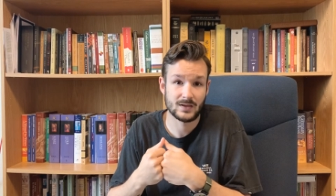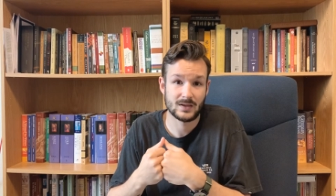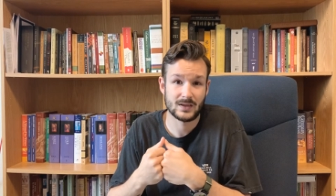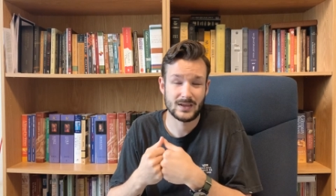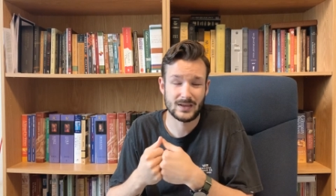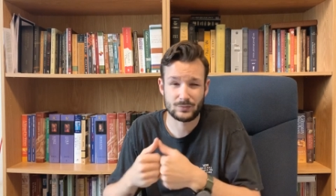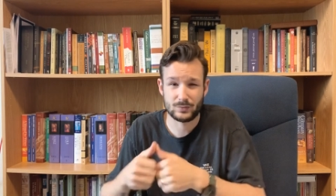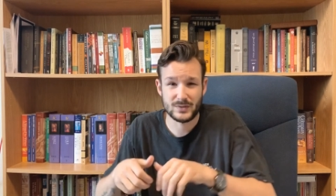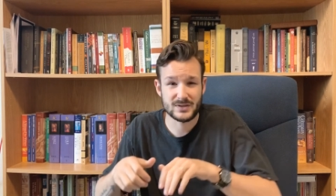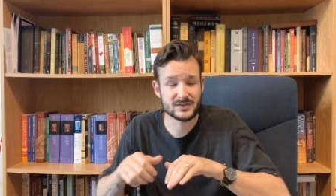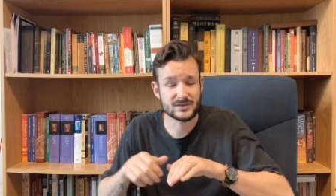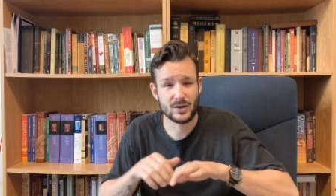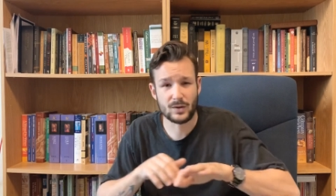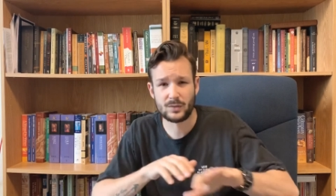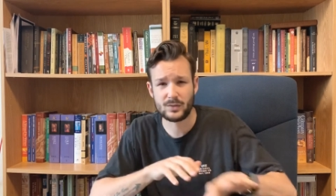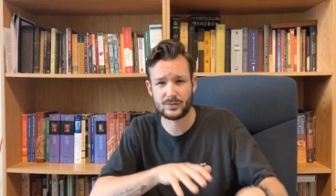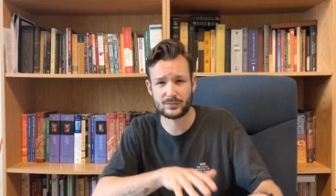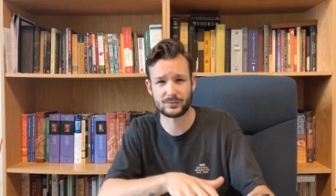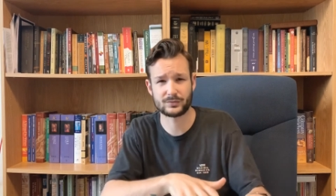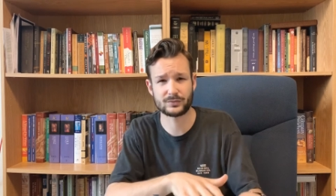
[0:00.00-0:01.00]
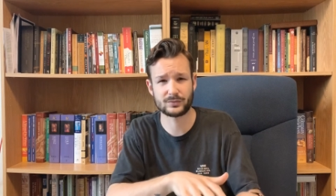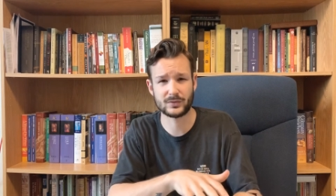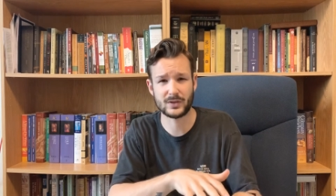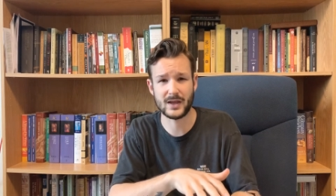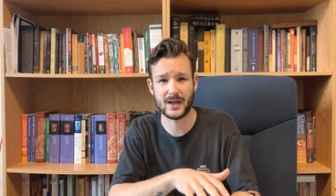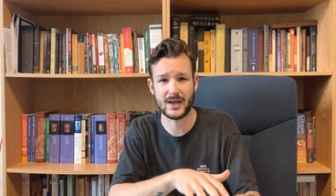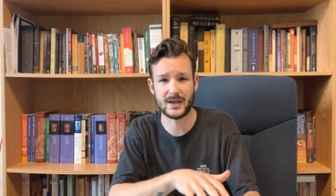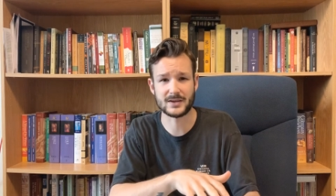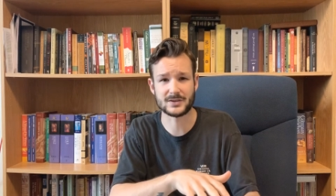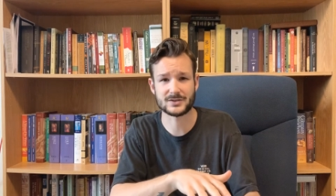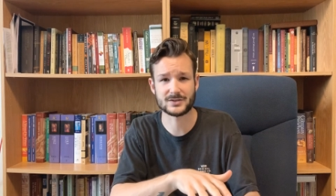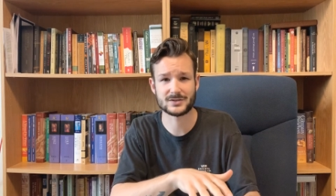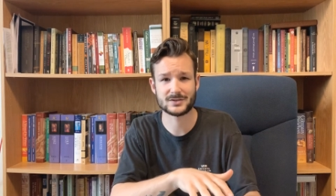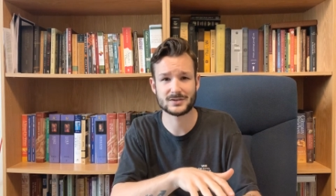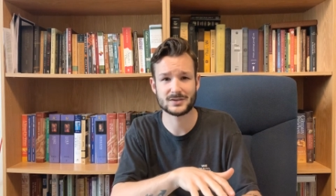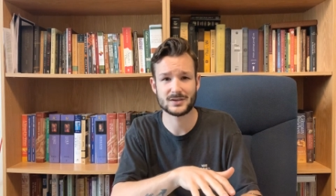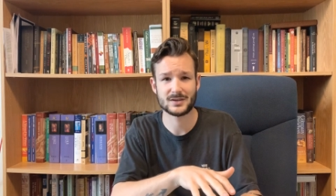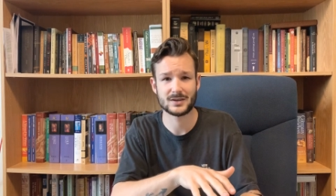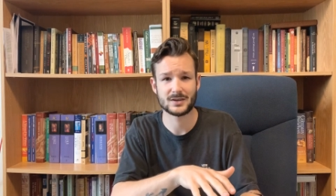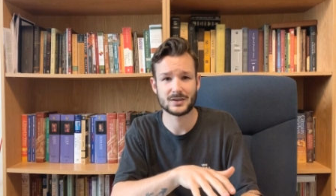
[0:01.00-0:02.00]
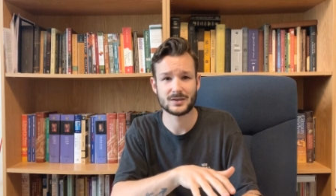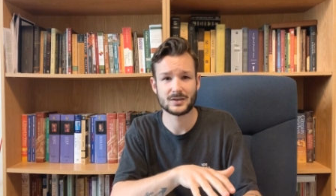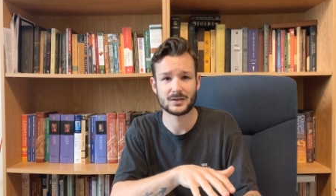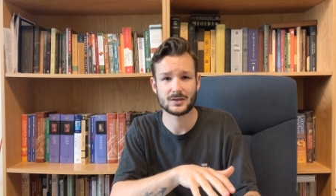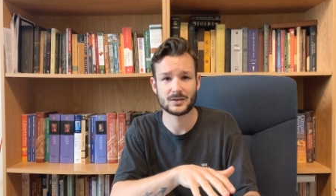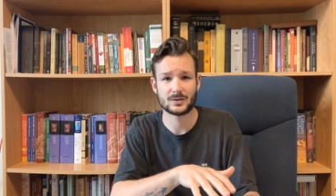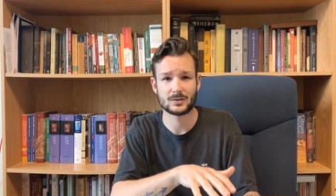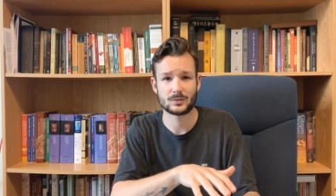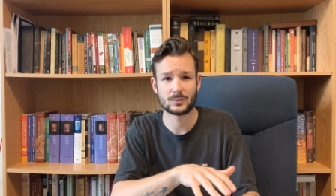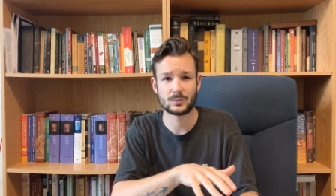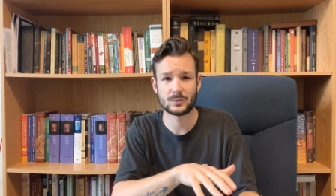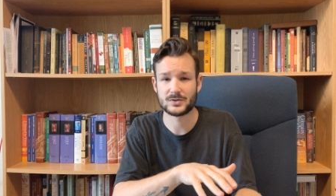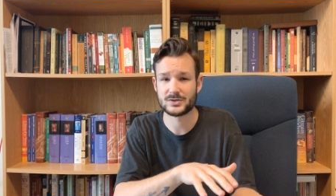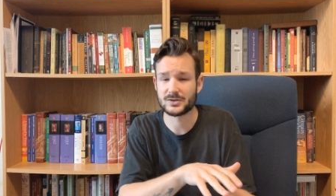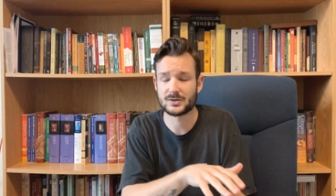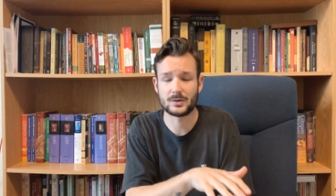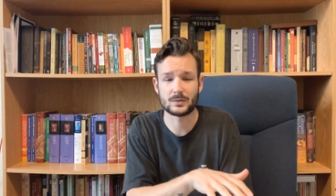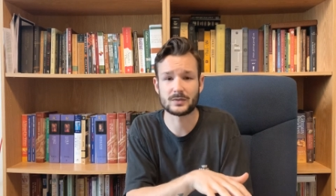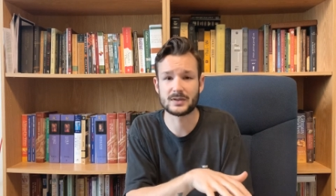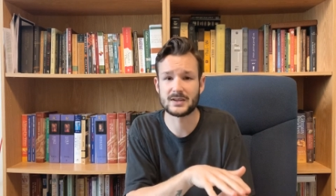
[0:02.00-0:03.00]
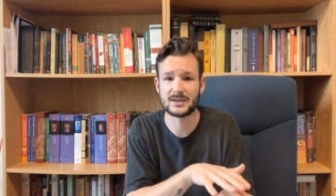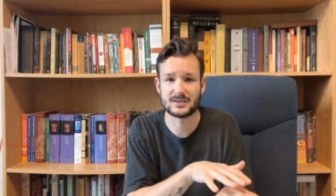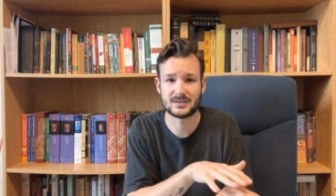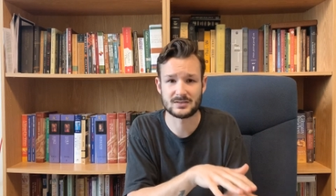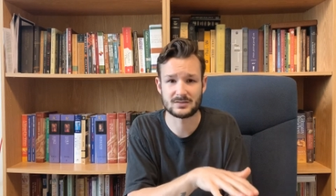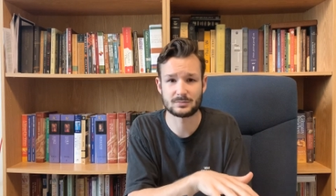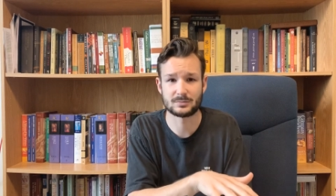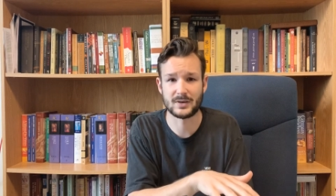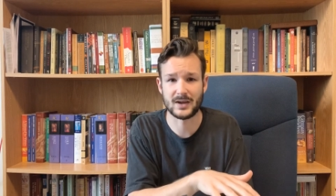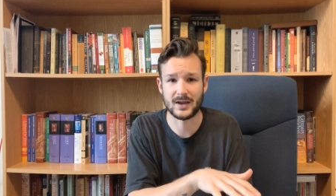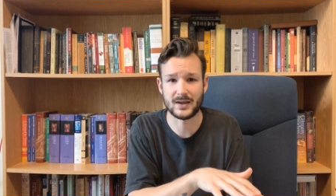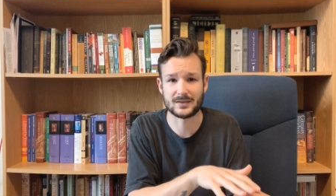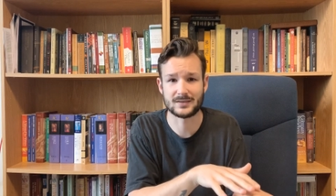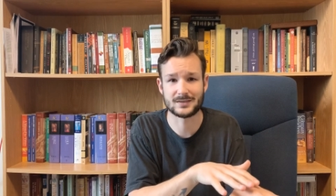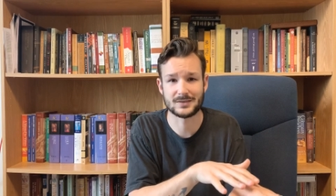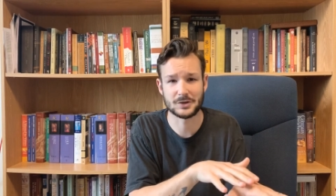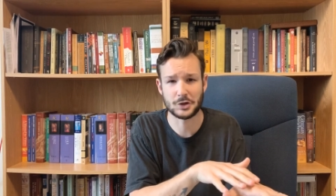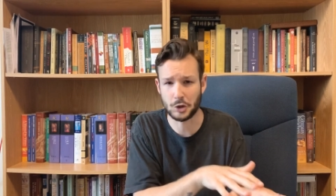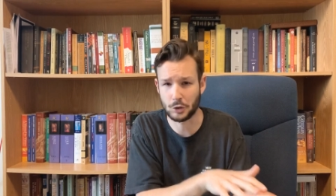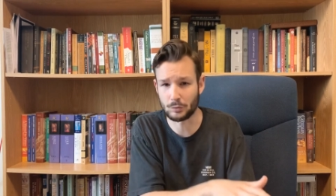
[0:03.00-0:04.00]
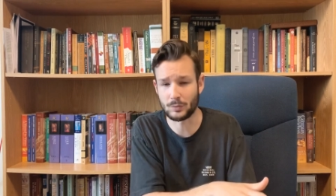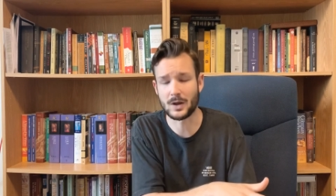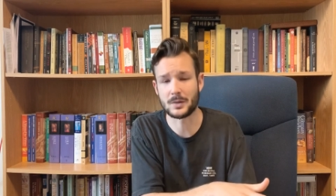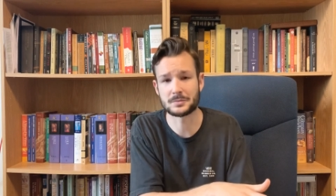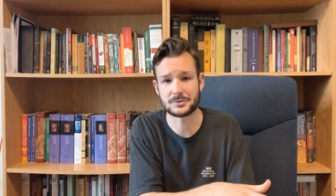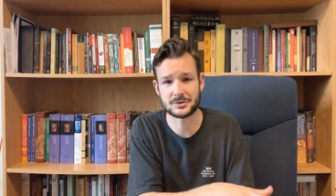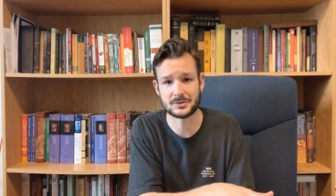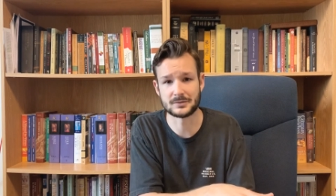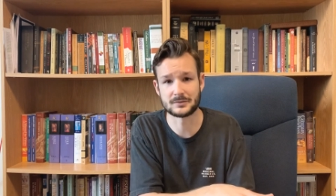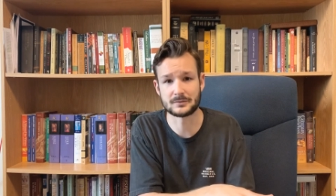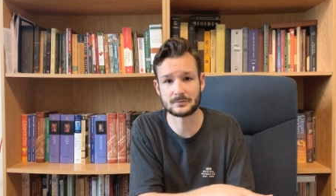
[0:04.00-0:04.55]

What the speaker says: If we sow to the flesh, we should only expect corruption.